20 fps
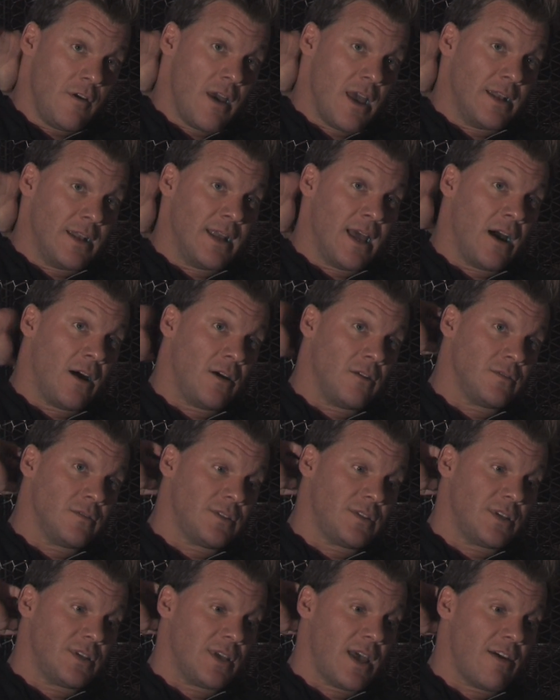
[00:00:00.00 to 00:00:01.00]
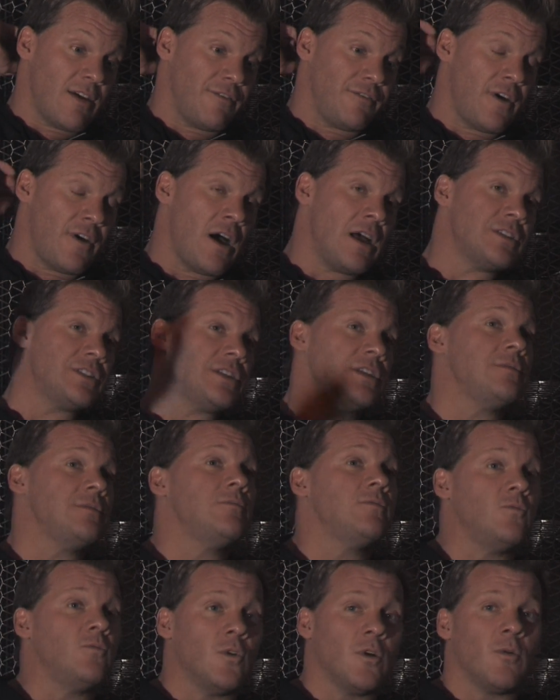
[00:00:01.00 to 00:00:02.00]
and now to have Fozzy
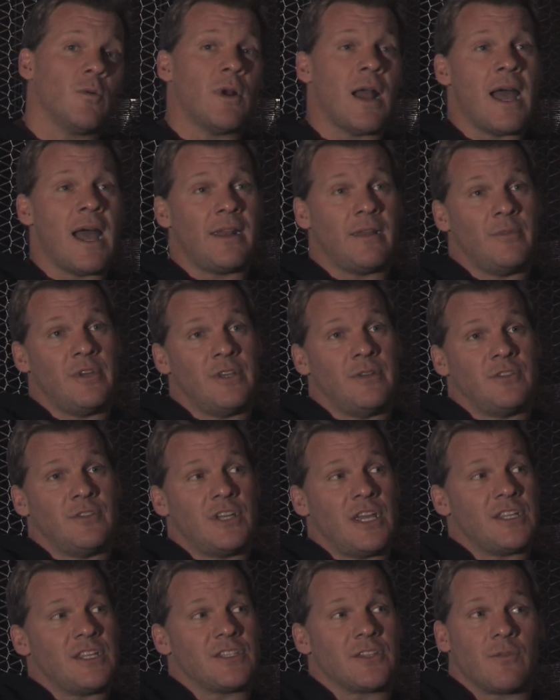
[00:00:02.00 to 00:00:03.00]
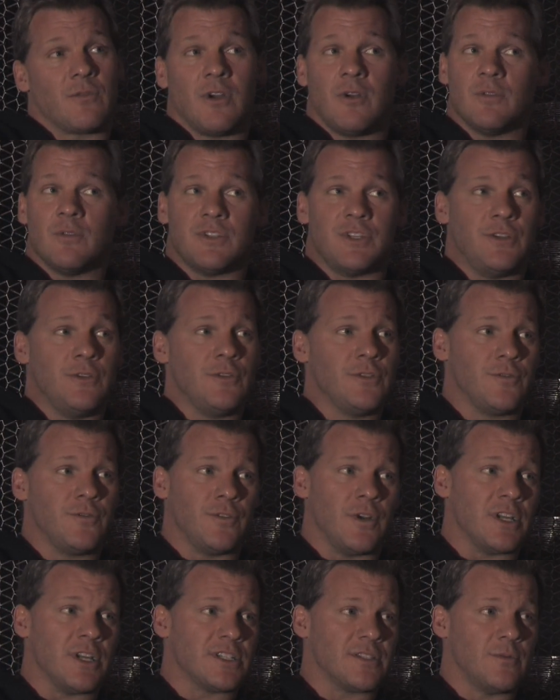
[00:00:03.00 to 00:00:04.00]
where we're at, I mean, Chasing the Grail was huge
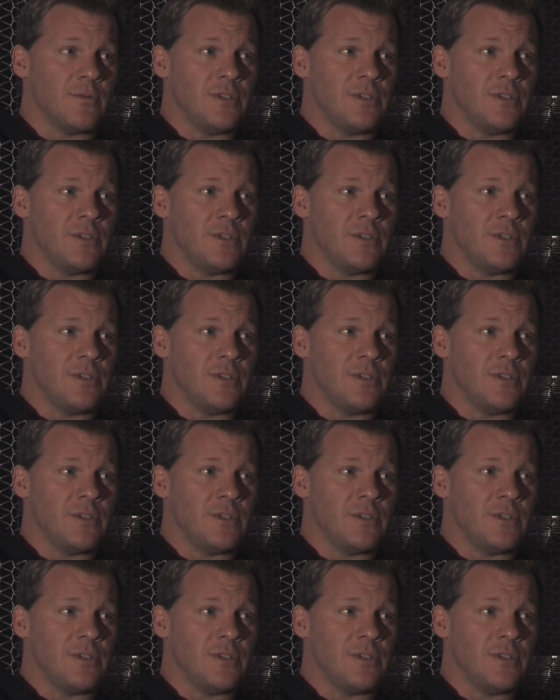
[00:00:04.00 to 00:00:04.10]
for us.